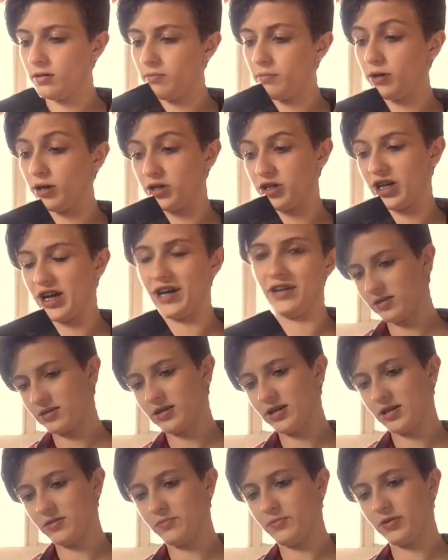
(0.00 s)
Bookchild. It
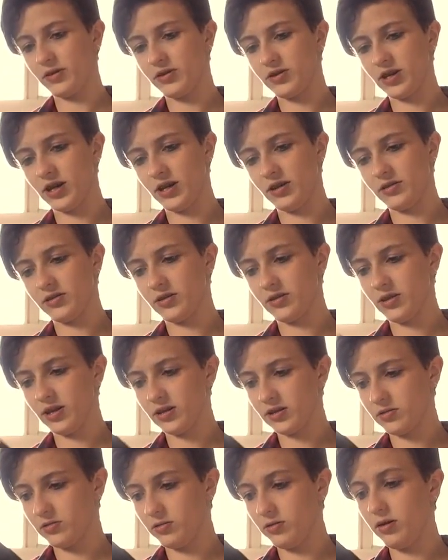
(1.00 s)
says Bookchild, so
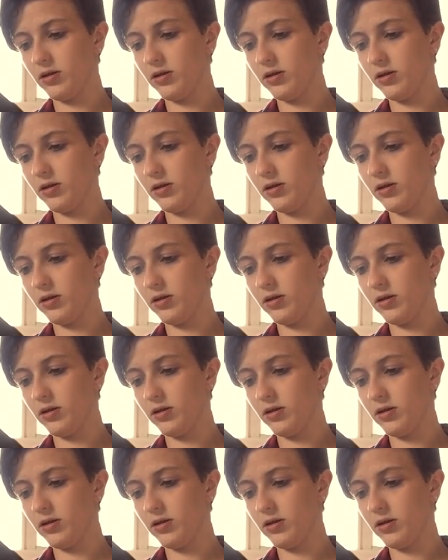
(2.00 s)
that's cool.